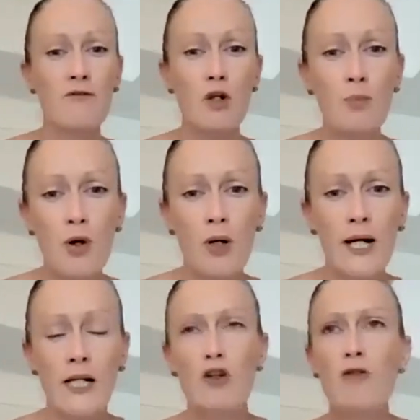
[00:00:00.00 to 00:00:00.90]

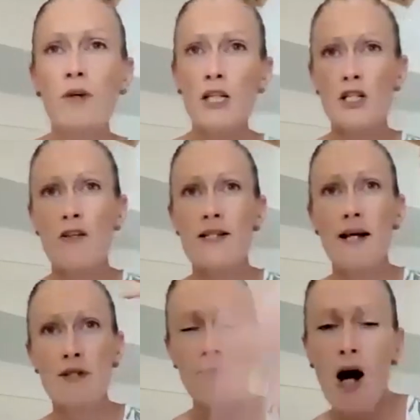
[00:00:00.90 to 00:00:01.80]
viewpoint, and your religion's not the same
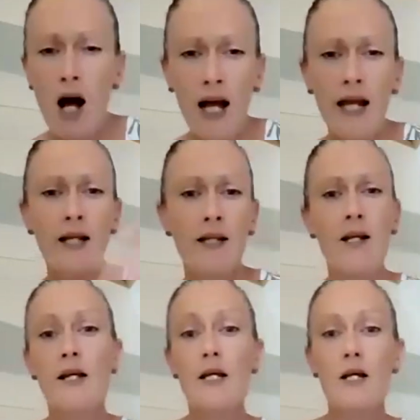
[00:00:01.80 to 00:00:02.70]
as mine, and
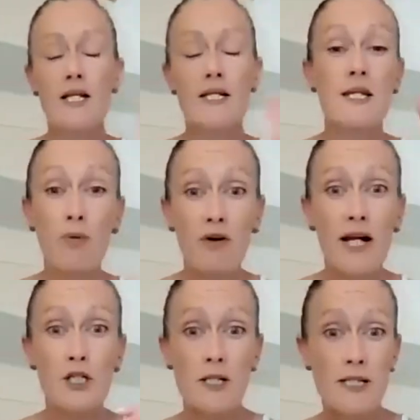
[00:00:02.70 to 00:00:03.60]
the
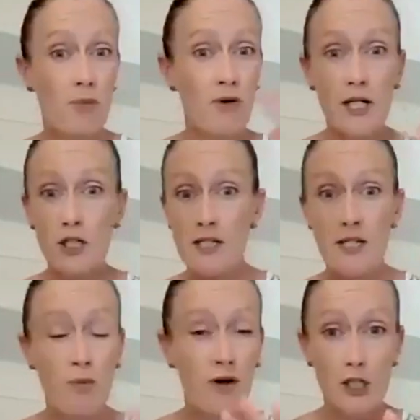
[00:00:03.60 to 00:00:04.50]
separation, separation,
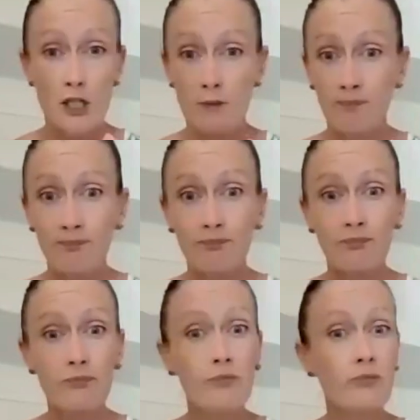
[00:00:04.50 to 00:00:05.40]
separation.
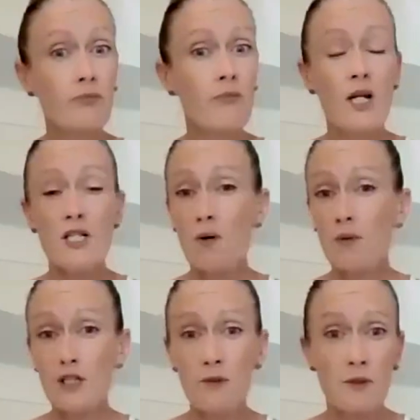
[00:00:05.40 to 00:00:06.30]
So what we
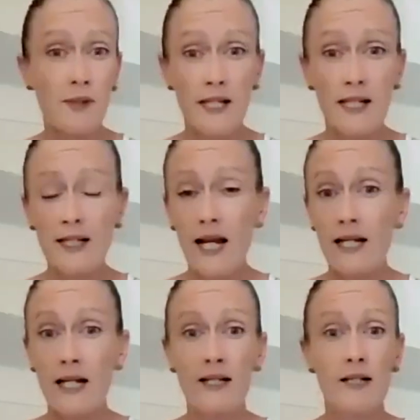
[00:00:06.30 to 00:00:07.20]
do is we right. get
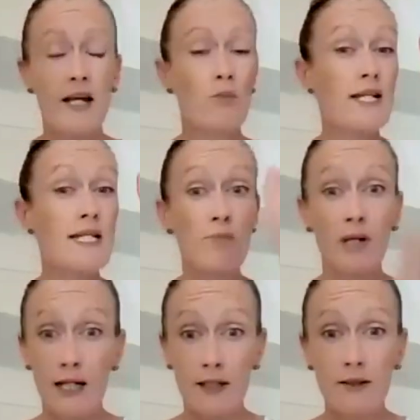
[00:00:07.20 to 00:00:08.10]
incarnated and we split